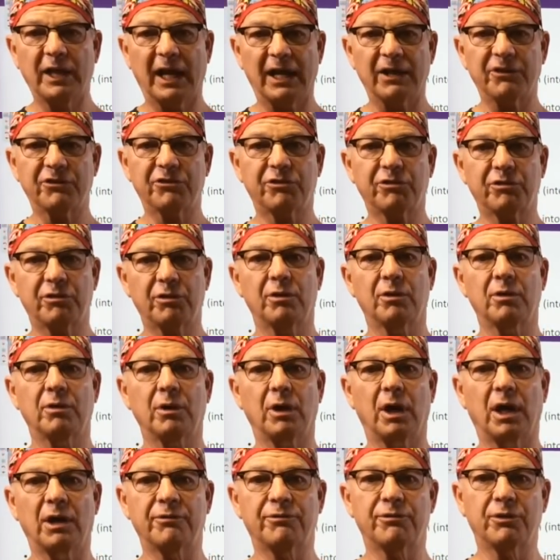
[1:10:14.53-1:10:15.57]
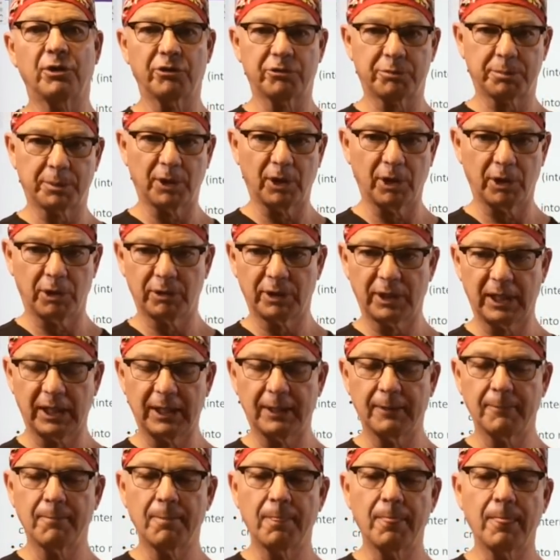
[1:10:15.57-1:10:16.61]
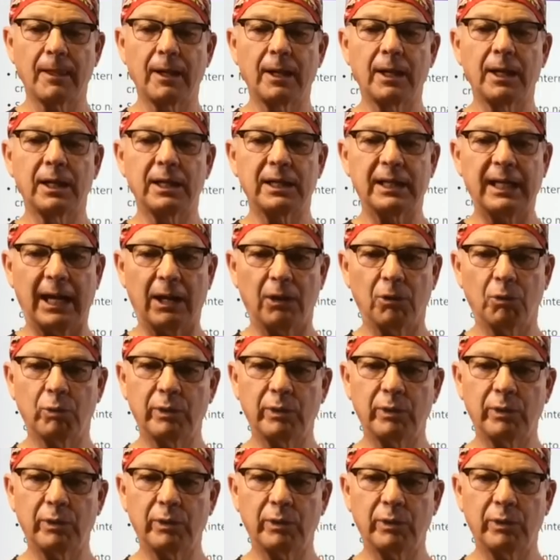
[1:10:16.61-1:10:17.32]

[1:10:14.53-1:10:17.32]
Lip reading: even in pseudoacondroplasia.